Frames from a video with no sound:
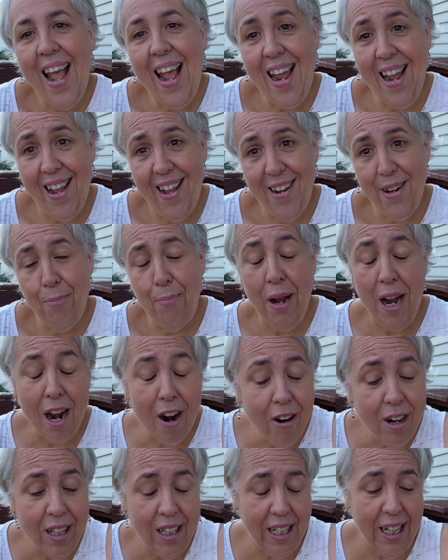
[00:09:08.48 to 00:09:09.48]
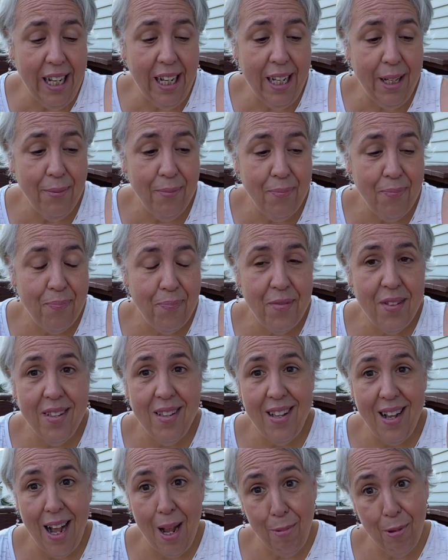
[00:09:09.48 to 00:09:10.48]
And apparently,
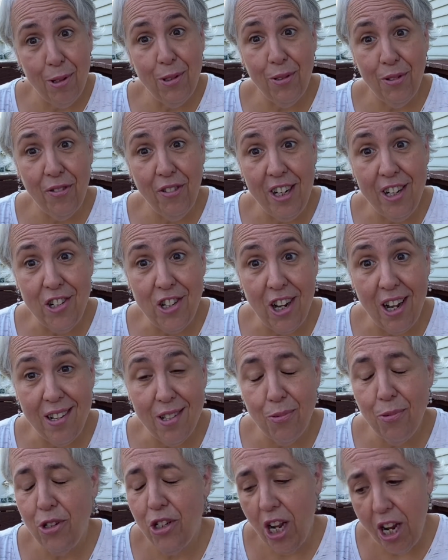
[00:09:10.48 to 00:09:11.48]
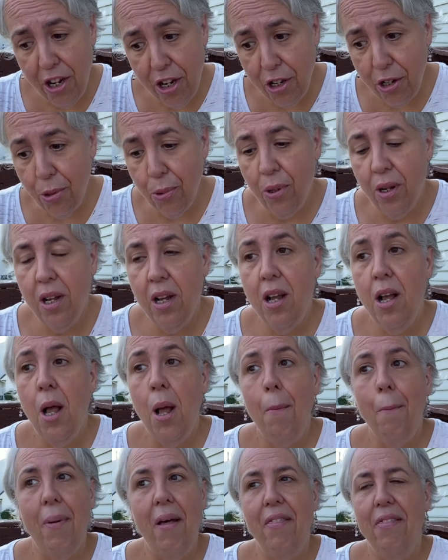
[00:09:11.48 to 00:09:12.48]
I belong to a franchise, which I knew,
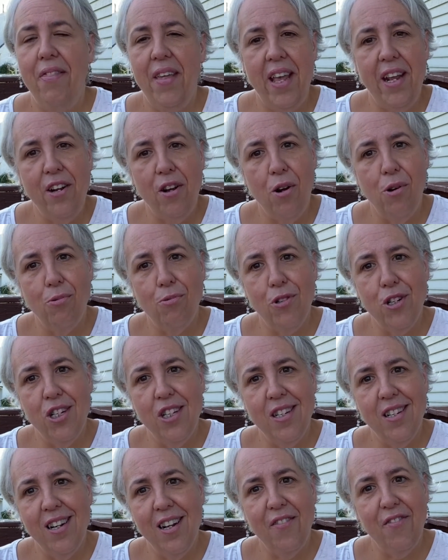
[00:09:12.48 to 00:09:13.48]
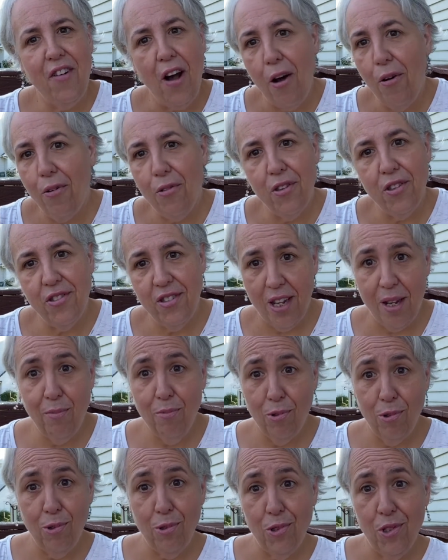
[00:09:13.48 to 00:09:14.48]
but they don't follow the same
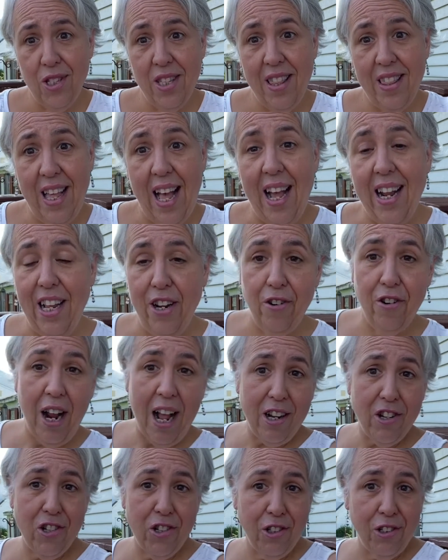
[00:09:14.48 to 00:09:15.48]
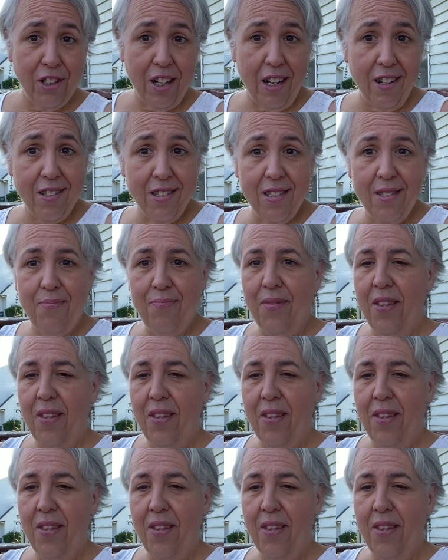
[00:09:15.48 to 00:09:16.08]
rules that International does.